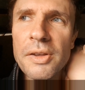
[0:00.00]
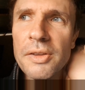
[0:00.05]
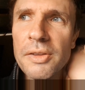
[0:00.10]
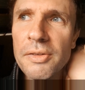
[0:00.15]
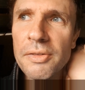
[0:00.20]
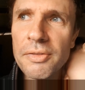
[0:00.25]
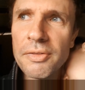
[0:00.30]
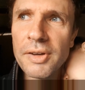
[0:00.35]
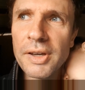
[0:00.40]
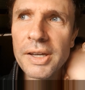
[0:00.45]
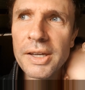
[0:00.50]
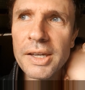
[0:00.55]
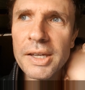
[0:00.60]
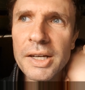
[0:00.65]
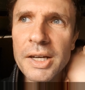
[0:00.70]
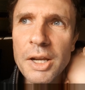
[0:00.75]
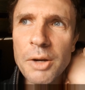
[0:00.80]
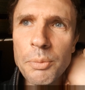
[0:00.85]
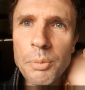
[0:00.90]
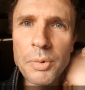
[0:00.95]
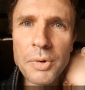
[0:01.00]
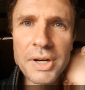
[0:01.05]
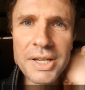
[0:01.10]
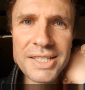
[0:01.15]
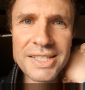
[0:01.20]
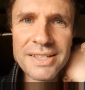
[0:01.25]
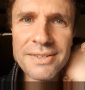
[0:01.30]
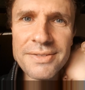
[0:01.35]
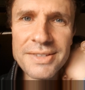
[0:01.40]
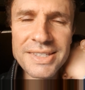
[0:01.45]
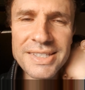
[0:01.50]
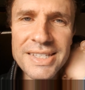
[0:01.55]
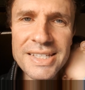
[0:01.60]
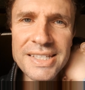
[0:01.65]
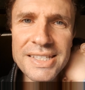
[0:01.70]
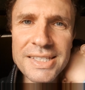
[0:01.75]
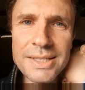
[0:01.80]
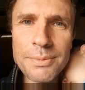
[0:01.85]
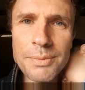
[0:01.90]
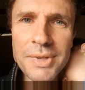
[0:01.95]
the fucking oppressive
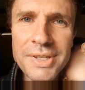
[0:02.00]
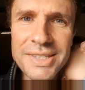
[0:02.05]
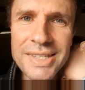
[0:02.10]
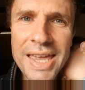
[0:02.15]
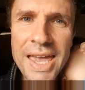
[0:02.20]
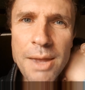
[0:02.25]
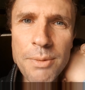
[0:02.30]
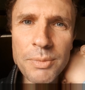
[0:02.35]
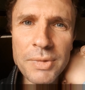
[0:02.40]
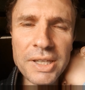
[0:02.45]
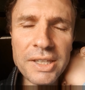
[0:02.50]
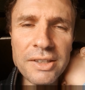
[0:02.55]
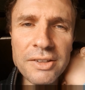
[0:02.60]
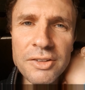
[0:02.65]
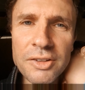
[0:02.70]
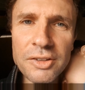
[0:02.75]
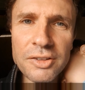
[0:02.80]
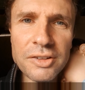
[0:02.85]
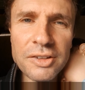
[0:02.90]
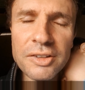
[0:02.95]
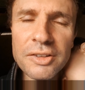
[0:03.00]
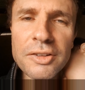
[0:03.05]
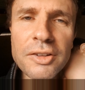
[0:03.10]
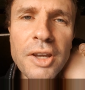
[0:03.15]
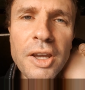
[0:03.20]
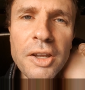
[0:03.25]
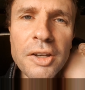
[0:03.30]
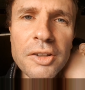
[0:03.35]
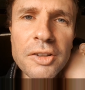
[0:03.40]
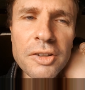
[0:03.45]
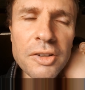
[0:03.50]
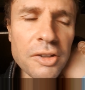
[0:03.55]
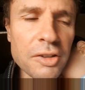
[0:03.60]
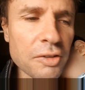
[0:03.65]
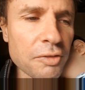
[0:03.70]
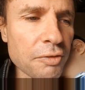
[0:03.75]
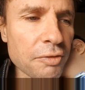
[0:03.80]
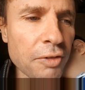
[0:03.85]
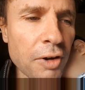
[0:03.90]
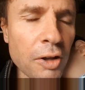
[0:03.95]
system that's happening. You just
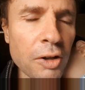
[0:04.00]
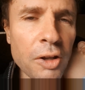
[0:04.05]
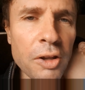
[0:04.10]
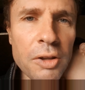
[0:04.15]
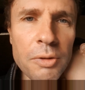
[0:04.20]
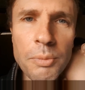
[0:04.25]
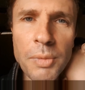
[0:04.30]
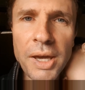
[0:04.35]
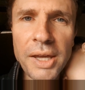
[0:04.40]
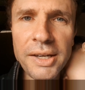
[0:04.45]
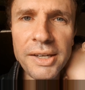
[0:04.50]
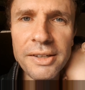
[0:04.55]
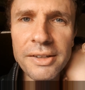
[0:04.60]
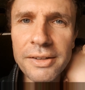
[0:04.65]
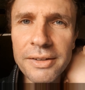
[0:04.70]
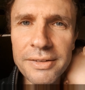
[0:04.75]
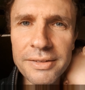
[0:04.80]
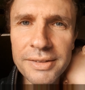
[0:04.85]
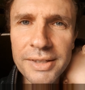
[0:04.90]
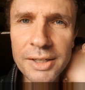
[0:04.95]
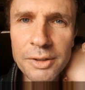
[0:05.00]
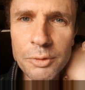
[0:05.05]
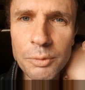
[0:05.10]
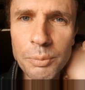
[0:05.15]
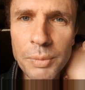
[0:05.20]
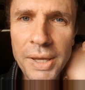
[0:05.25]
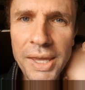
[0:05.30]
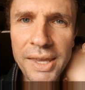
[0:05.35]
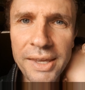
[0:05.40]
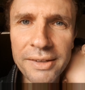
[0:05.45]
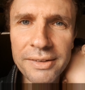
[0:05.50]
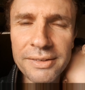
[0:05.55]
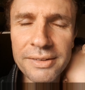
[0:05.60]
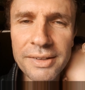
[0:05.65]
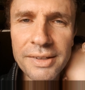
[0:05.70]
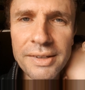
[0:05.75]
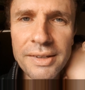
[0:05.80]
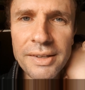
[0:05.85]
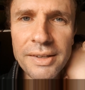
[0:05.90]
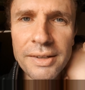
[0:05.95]
follow the money to the central banks.
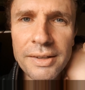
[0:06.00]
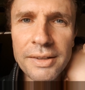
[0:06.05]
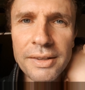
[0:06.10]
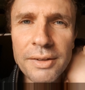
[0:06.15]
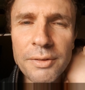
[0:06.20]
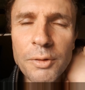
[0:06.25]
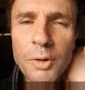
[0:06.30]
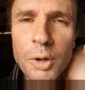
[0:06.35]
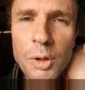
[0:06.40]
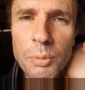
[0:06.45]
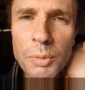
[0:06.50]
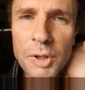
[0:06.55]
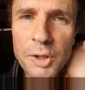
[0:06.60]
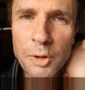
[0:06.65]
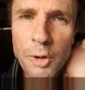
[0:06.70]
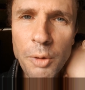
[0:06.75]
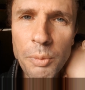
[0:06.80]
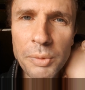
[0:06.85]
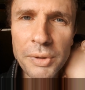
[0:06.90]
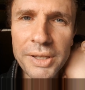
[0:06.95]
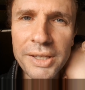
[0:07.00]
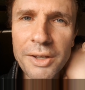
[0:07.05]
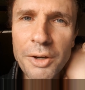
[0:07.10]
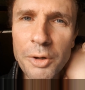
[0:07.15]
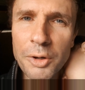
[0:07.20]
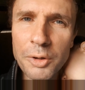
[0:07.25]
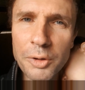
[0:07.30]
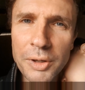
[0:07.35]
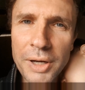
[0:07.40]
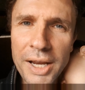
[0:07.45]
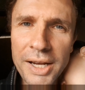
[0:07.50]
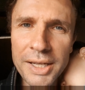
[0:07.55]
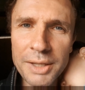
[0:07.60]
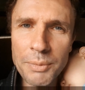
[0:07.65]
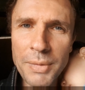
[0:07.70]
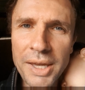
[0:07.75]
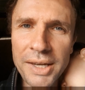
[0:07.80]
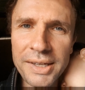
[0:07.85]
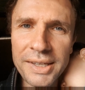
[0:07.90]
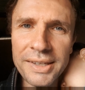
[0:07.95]
They've got a monopoly on creating
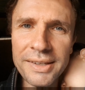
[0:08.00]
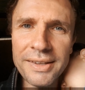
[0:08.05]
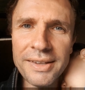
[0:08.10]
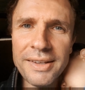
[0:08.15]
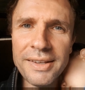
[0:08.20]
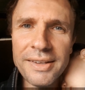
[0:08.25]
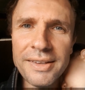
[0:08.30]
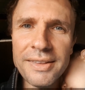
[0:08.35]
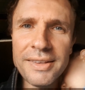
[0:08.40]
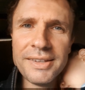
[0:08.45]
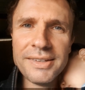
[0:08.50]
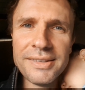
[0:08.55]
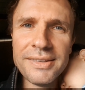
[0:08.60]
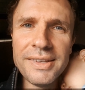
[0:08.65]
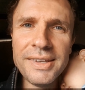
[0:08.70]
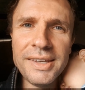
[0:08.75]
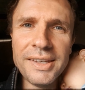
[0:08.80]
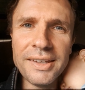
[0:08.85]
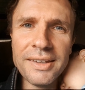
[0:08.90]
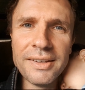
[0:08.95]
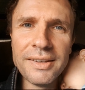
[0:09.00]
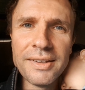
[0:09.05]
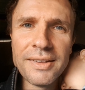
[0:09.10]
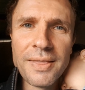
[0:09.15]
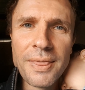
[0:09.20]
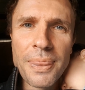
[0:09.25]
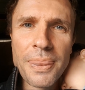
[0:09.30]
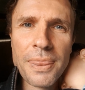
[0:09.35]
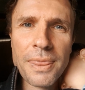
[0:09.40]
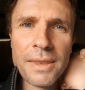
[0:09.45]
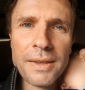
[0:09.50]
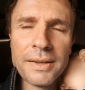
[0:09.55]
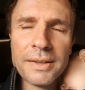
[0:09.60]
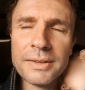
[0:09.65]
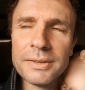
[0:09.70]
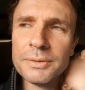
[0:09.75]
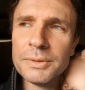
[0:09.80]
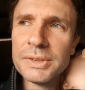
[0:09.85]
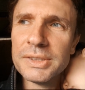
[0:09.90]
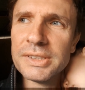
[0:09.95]
money. This thing,
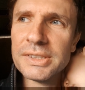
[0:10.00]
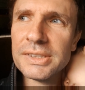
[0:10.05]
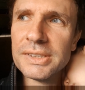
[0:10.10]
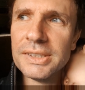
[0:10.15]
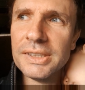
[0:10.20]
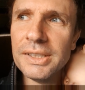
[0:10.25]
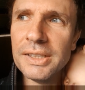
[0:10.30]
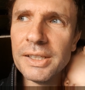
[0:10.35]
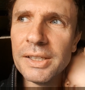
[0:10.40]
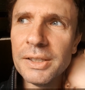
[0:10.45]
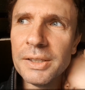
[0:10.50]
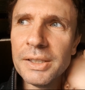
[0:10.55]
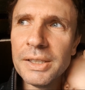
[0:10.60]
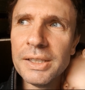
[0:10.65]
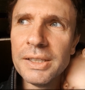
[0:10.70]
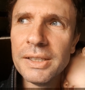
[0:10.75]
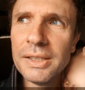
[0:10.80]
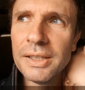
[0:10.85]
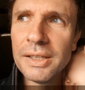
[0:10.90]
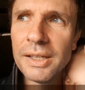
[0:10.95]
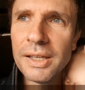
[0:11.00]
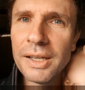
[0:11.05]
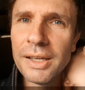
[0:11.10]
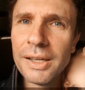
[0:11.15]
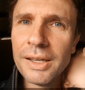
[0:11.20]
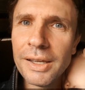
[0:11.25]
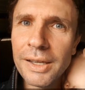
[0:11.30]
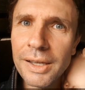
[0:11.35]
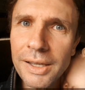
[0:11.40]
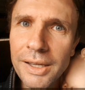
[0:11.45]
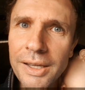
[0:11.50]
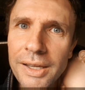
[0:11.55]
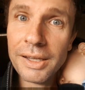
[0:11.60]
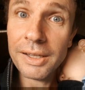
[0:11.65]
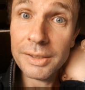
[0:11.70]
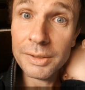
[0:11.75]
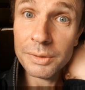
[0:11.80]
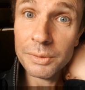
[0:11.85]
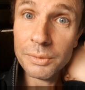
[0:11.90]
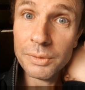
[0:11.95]
which
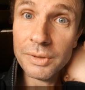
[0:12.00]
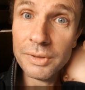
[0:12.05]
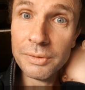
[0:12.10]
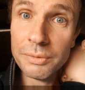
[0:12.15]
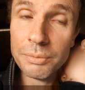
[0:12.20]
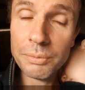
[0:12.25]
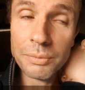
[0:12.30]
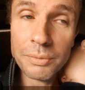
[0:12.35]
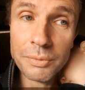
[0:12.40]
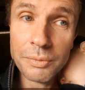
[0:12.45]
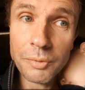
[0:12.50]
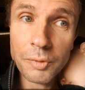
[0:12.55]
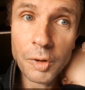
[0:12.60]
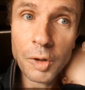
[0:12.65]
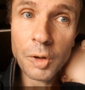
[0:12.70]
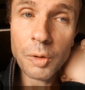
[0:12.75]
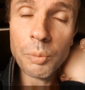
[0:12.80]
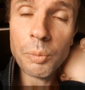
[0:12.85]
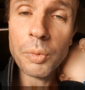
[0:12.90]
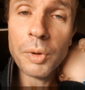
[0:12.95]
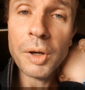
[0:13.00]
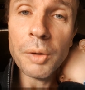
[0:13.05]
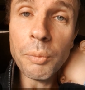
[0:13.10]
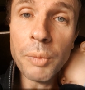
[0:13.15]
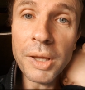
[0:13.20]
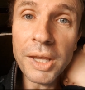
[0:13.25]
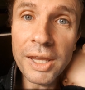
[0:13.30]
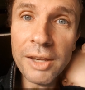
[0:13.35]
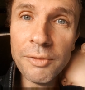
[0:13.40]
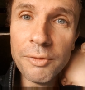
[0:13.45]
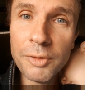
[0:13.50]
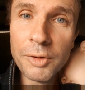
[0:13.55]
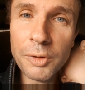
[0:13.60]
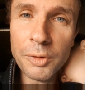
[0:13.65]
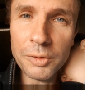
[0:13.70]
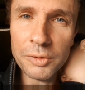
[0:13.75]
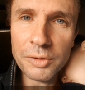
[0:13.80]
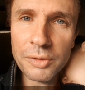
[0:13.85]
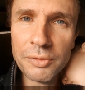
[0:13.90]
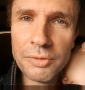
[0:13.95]
has got a pretty big
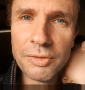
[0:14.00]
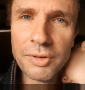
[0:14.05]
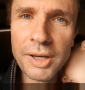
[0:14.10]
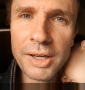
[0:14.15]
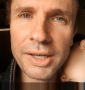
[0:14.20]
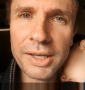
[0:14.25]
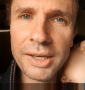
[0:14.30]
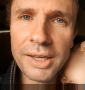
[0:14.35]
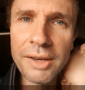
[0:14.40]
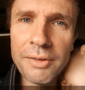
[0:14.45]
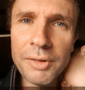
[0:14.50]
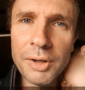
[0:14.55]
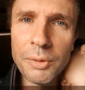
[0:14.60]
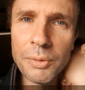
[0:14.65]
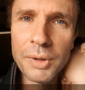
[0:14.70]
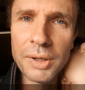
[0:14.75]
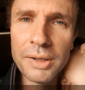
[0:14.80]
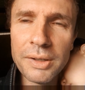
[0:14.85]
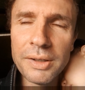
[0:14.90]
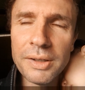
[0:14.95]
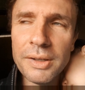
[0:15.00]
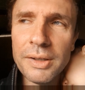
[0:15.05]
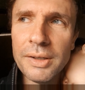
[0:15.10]
influence on fucking everyone.